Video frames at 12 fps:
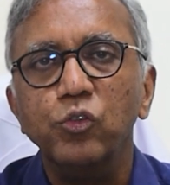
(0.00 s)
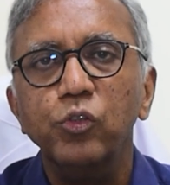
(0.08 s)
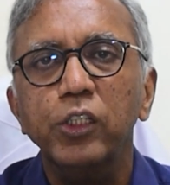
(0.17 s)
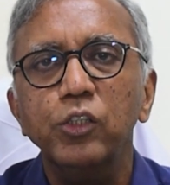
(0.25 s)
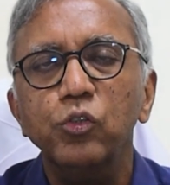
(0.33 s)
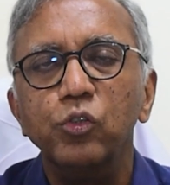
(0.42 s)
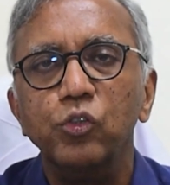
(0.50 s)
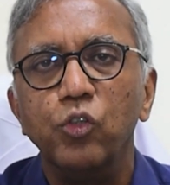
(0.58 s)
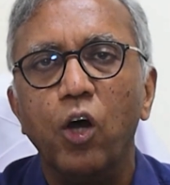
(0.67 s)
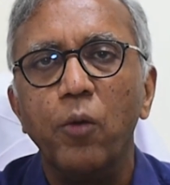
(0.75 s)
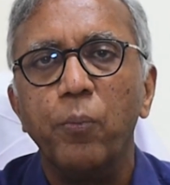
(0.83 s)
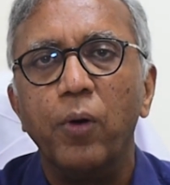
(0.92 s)
as you
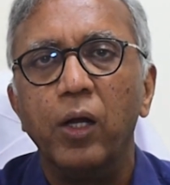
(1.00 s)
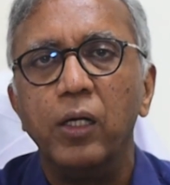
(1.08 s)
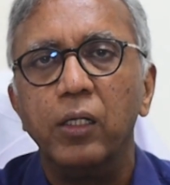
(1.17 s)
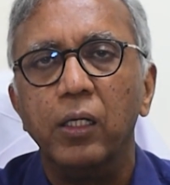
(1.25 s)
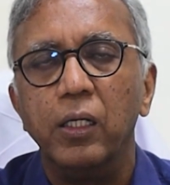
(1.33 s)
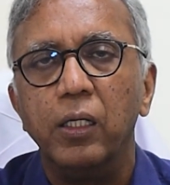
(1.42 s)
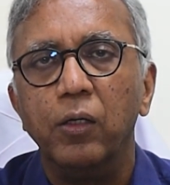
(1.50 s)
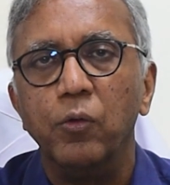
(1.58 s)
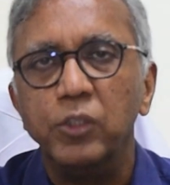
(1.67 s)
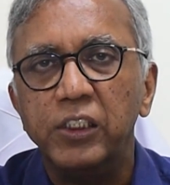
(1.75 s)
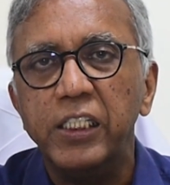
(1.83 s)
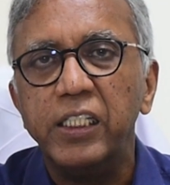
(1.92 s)
stop or
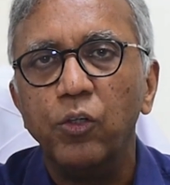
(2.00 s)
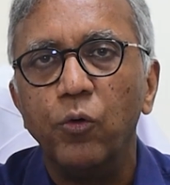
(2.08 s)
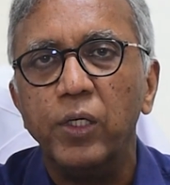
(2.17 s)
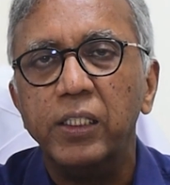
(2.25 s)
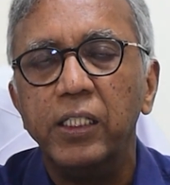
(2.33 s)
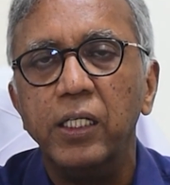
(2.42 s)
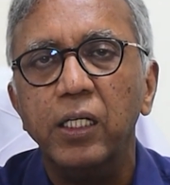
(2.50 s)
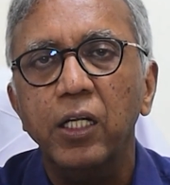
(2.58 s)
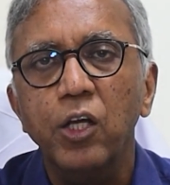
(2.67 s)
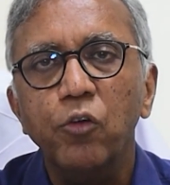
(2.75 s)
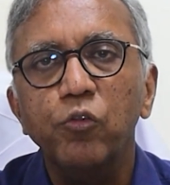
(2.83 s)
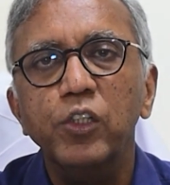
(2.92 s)
sit over there,
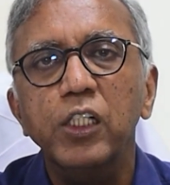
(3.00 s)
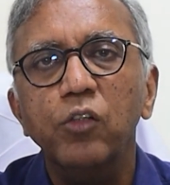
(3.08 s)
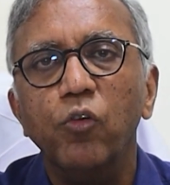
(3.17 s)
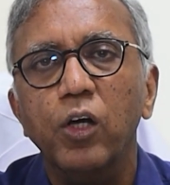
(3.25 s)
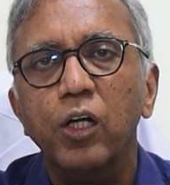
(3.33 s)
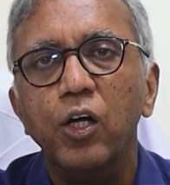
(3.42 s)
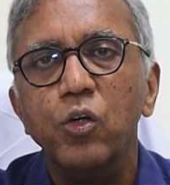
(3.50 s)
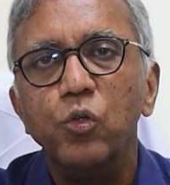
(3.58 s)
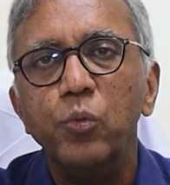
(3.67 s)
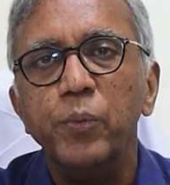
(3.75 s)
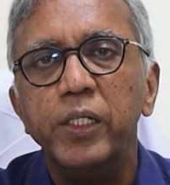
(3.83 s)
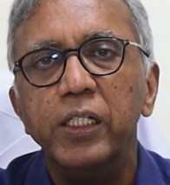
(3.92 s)
within 1 or 2
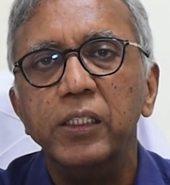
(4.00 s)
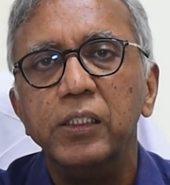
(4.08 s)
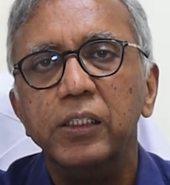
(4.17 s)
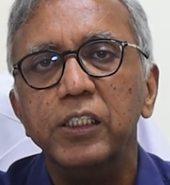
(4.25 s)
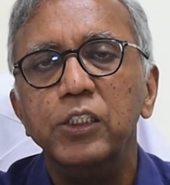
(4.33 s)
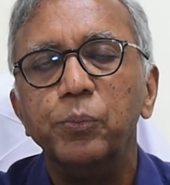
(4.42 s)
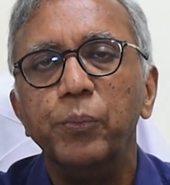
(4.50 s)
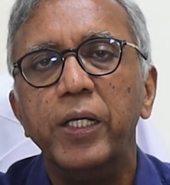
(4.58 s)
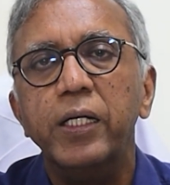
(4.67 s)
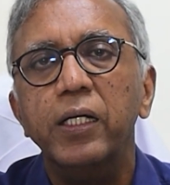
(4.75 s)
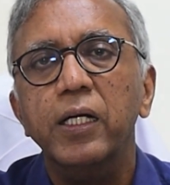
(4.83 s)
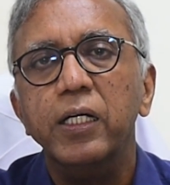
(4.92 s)
minutes this
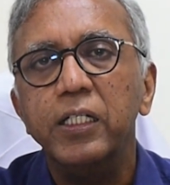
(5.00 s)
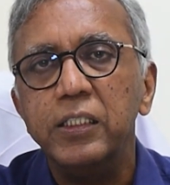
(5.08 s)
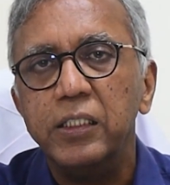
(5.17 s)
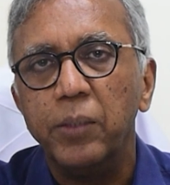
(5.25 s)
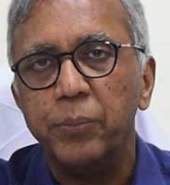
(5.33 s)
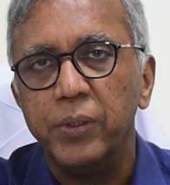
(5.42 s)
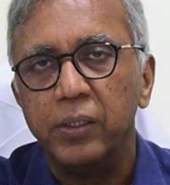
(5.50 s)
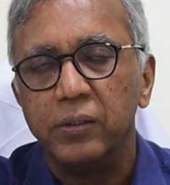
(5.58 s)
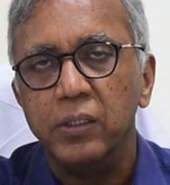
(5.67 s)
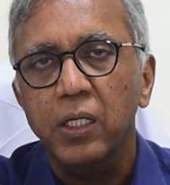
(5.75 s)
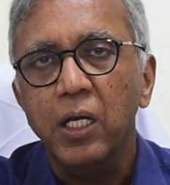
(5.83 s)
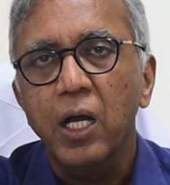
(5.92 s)
pain disappears.
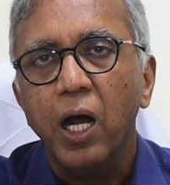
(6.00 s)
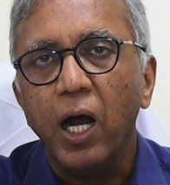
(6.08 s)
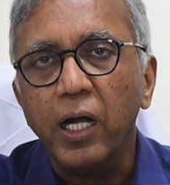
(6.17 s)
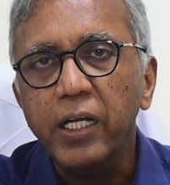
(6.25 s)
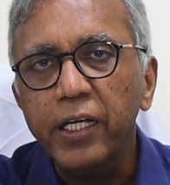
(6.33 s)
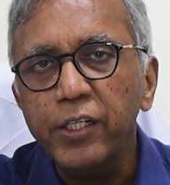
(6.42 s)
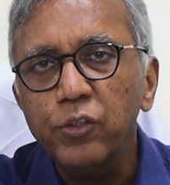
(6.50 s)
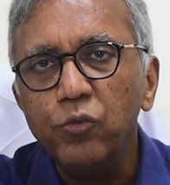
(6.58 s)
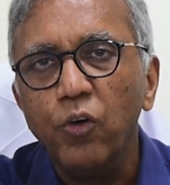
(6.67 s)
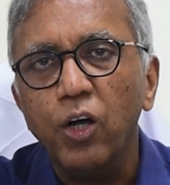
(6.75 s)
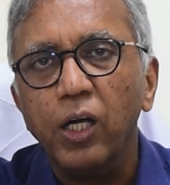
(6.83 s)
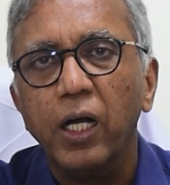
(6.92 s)
Again you
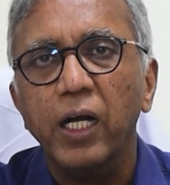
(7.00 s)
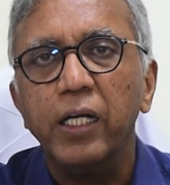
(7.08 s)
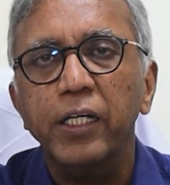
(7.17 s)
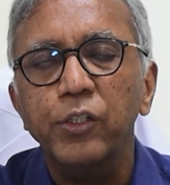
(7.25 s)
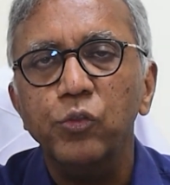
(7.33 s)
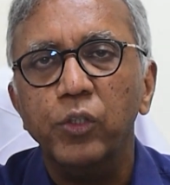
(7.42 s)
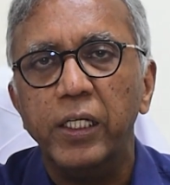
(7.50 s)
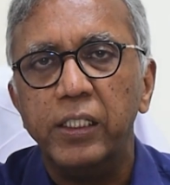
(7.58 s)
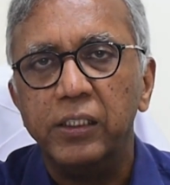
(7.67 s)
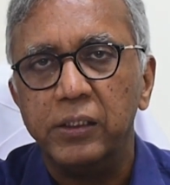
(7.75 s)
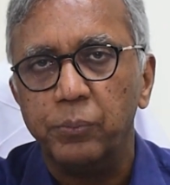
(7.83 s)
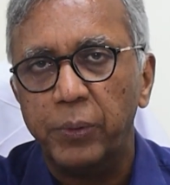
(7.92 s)
walk, again you get
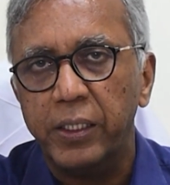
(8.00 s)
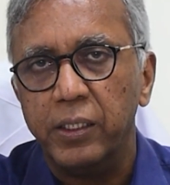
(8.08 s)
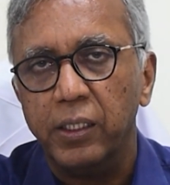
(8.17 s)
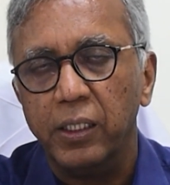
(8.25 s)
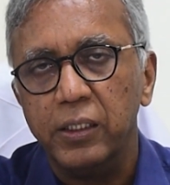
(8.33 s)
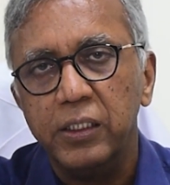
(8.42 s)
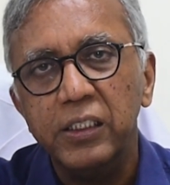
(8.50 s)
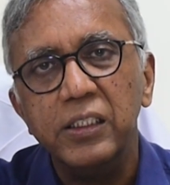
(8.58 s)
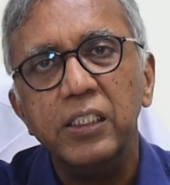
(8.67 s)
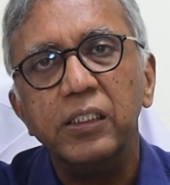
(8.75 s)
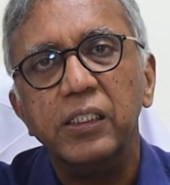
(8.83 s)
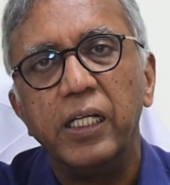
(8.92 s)
pain. This
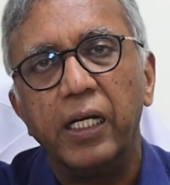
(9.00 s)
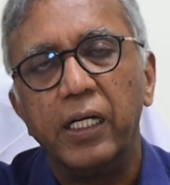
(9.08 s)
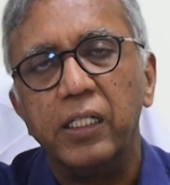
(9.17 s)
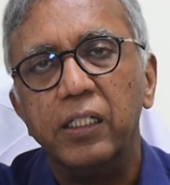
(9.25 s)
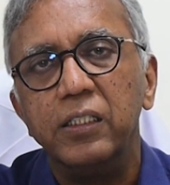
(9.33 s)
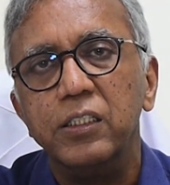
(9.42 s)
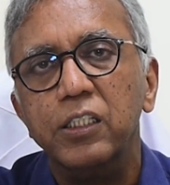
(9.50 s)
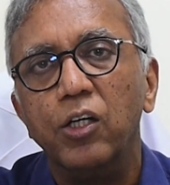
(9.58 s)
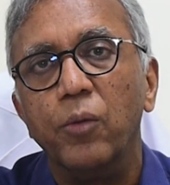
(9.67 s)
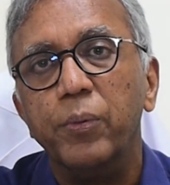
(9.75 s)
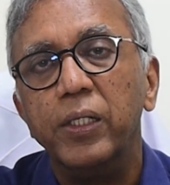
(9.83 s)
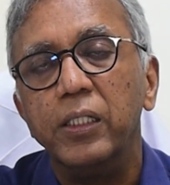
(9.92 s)
is characteristic of
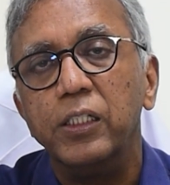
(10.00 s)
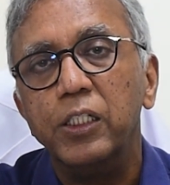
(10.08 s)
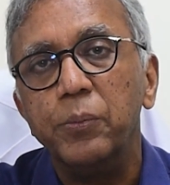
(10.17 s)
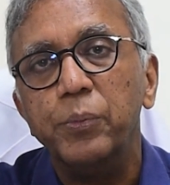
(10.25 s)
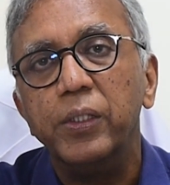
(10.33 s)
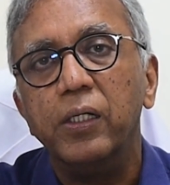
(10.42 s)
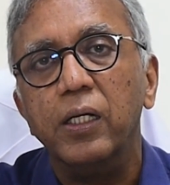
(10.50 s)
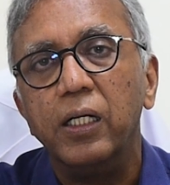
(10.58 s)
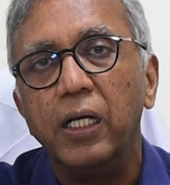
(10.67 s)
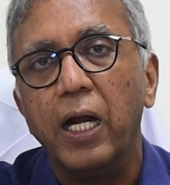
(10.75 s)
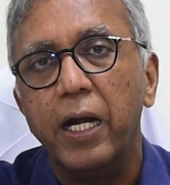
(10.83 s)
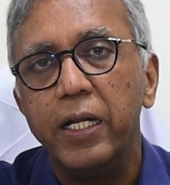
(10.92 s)
a typical
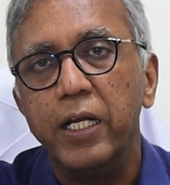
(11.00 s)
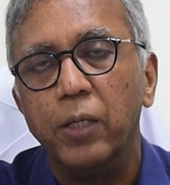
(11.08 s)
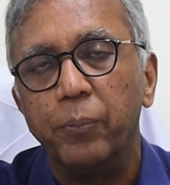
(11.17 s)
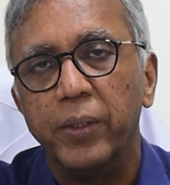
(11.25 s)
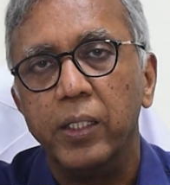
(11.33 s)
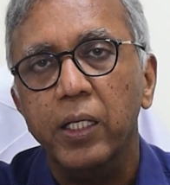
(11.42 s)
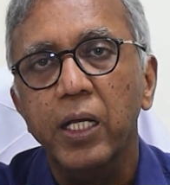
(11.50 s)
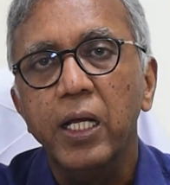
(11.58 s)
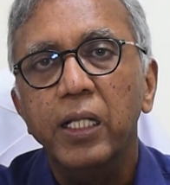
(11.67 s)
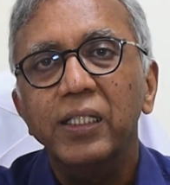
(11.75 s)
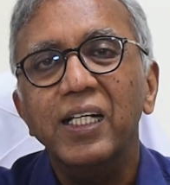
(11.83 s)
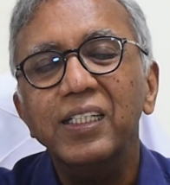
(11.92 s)
cardiac pain.
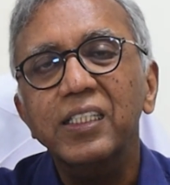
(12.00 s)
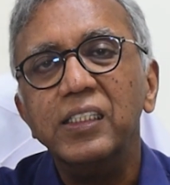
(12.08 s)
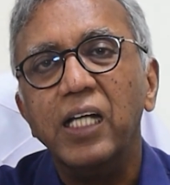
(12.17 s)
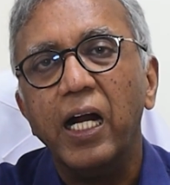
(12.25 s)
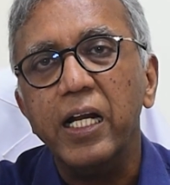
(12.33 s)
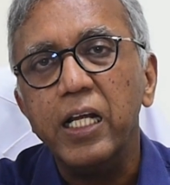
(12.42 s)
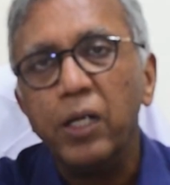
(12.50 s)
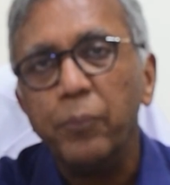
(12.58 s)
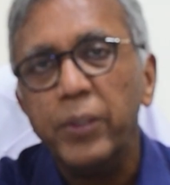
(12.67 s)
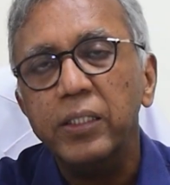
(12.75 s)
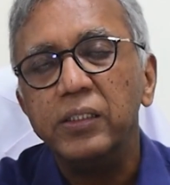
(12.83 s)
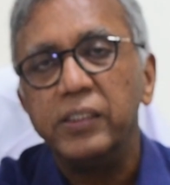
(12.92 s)
Then this cardiac
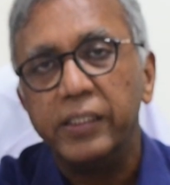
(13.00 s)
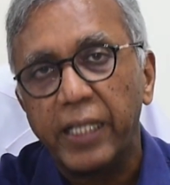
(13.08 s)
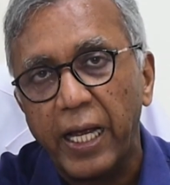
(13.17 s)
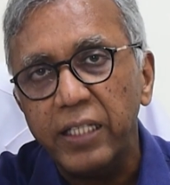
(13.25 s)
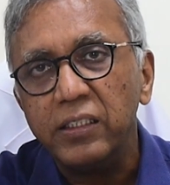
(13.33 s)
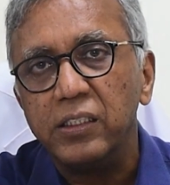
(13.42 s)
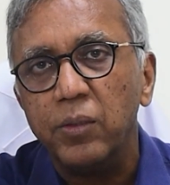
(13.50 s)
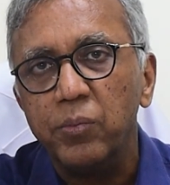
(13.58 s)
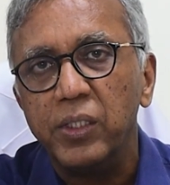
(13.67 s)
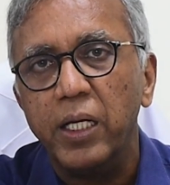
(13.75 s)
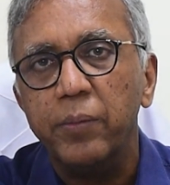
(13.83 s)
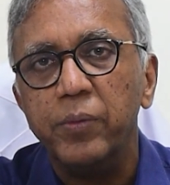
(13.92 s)
pain can
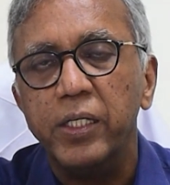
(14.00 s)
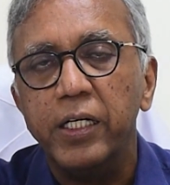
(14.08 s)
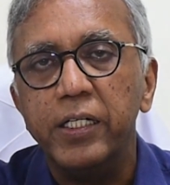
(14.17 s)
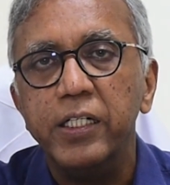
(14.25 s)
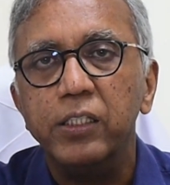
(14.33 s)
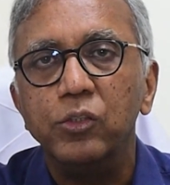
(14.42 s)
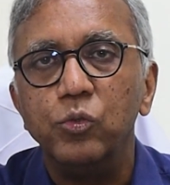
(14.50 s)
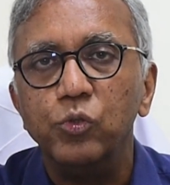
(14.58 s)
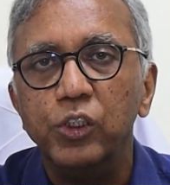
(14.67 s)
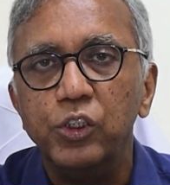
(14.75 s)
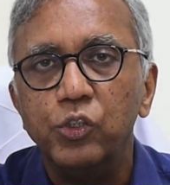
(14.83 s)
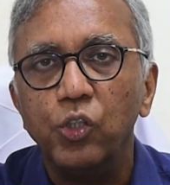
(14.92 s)
sometimes radiate to
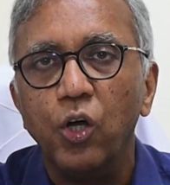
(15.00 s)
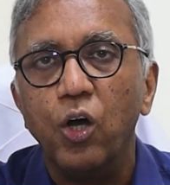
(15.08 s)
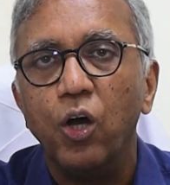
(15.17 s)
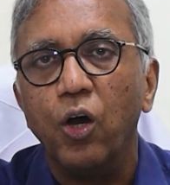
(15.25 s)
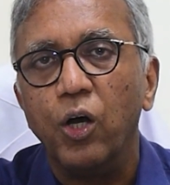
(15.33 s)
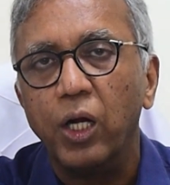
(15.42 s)
the jaw or